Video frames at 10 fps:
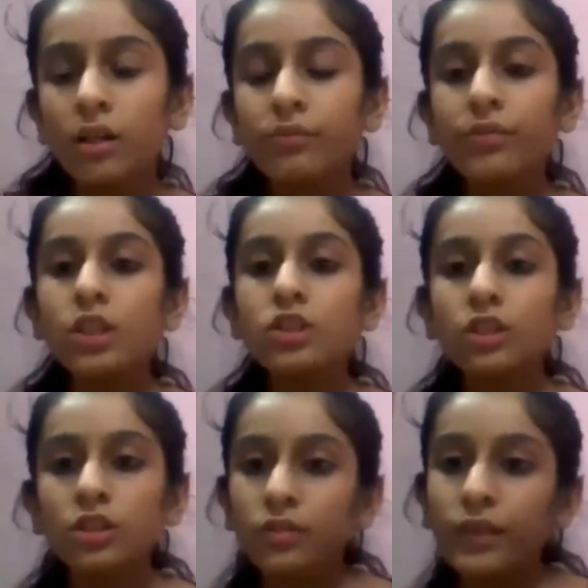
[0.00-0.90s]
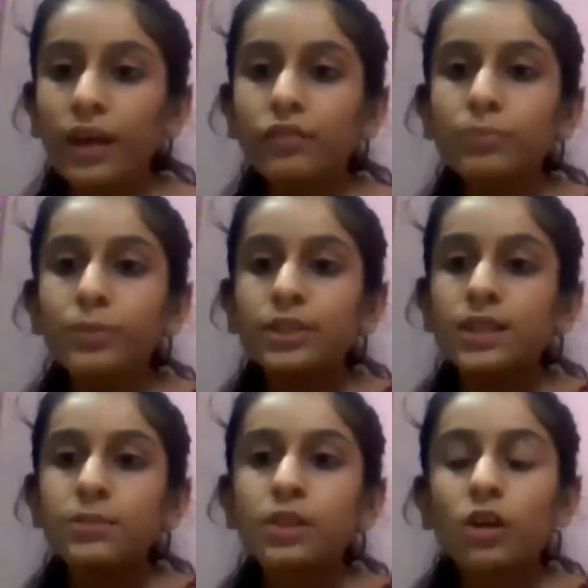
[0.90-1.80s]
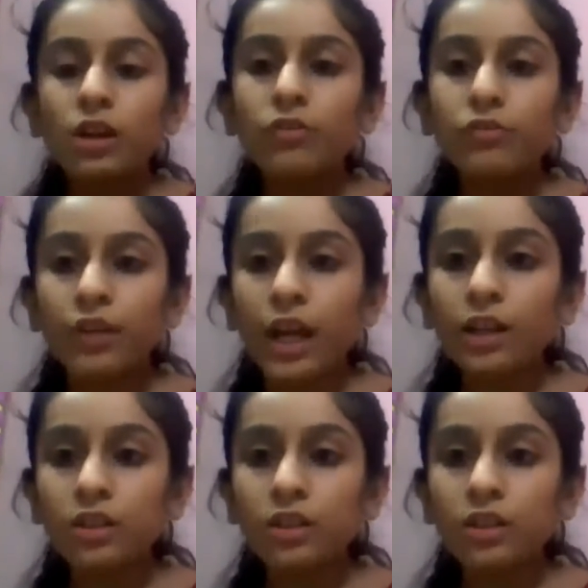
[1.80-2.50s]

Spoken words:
Which do we have to put something on a fret?